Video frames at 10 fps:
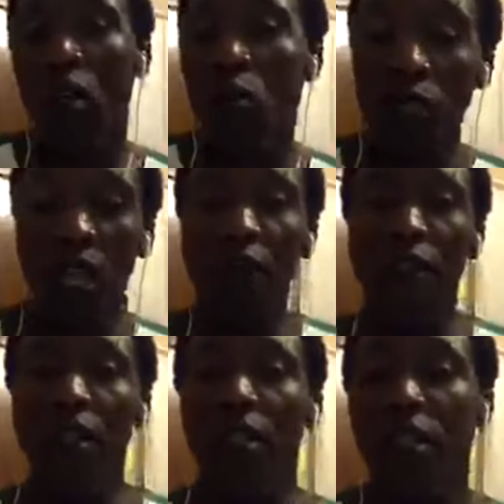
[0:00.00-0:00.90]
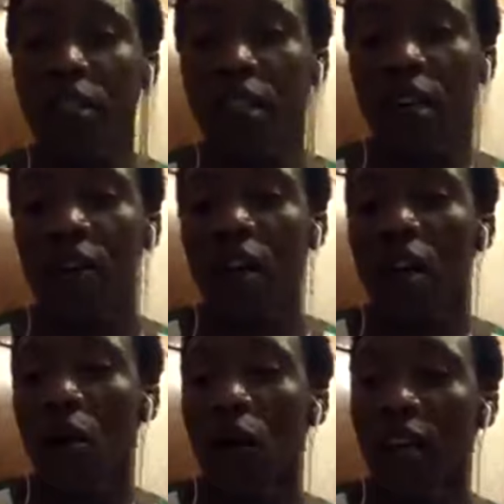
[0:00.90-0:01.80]
which I finished and stuff.
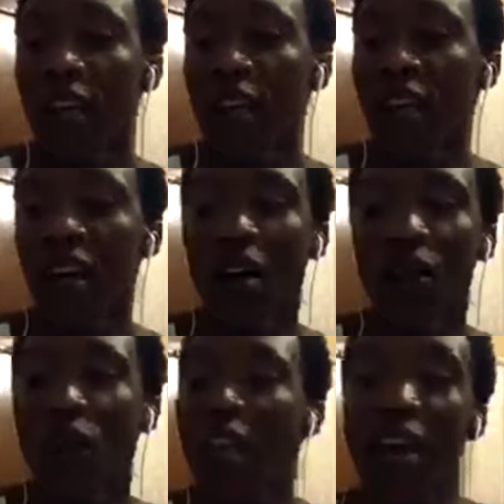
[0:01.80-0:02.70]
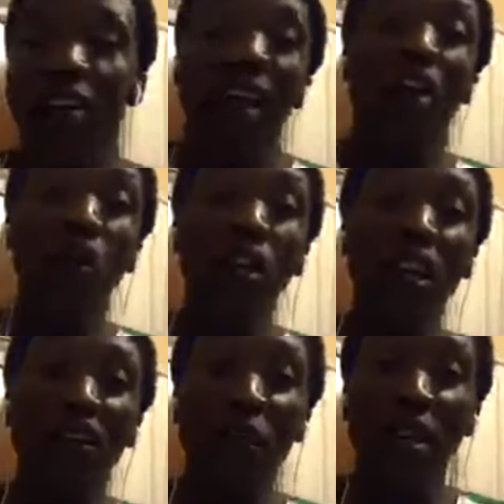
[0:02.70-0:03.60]
But then, they only
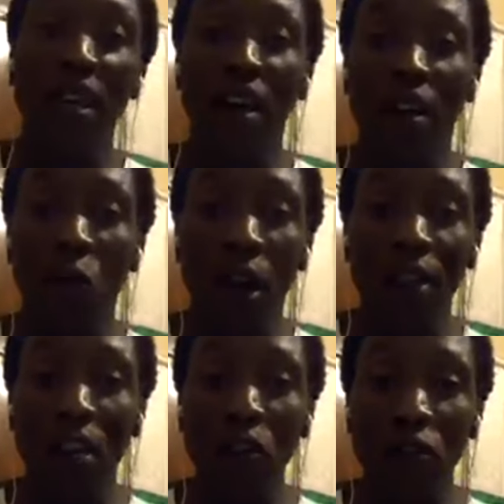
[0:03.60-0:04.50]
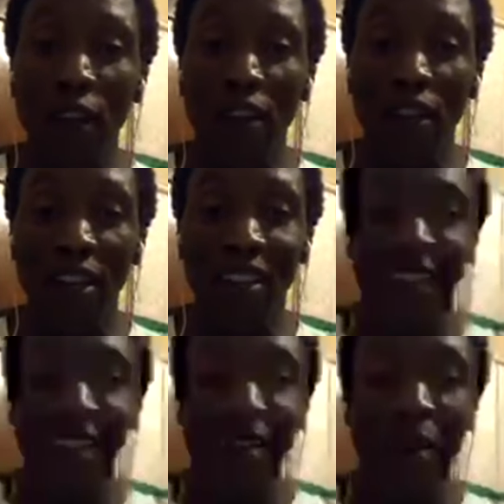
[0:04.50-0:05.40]
gave me 1,500
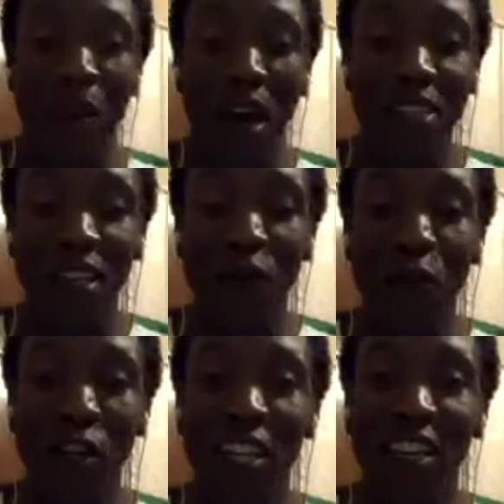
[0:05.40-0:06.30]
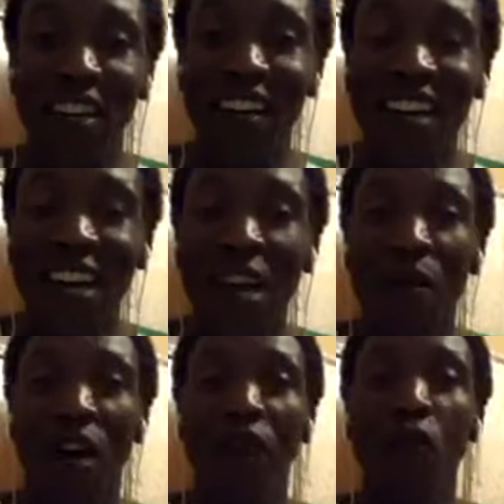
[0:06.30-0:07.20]
rand bursary for the year.
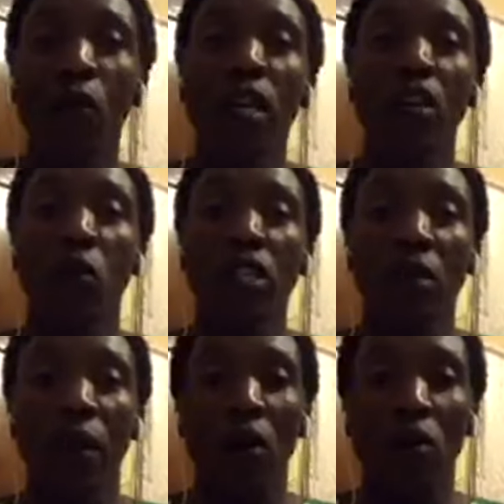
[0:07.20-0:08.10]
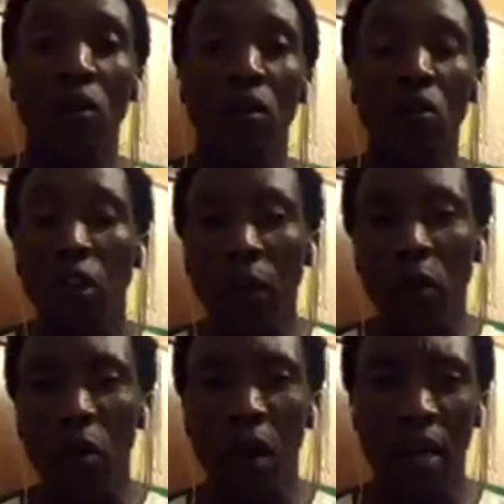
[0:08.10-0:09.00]
But for me, it was about, not about
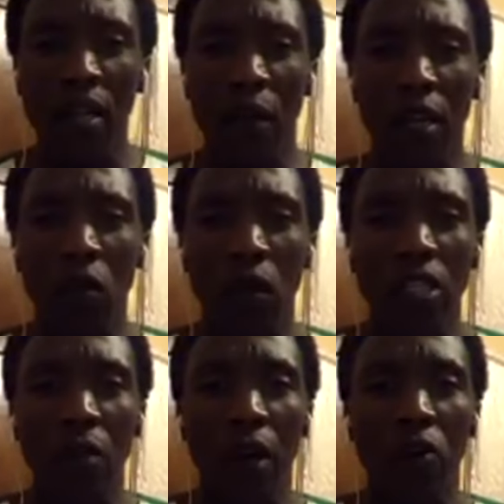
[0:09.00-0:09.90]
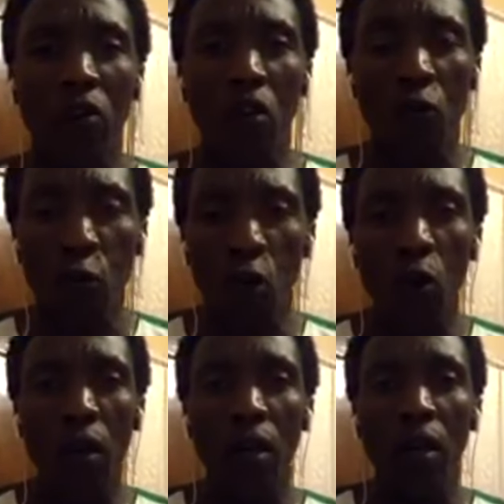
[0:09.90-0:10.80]
the money, but it was about, you know,
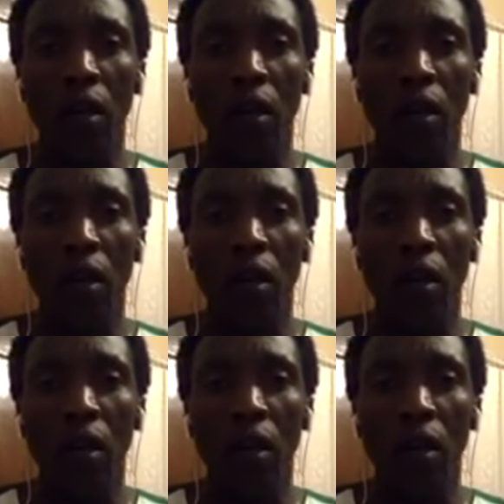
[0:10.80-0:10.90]
following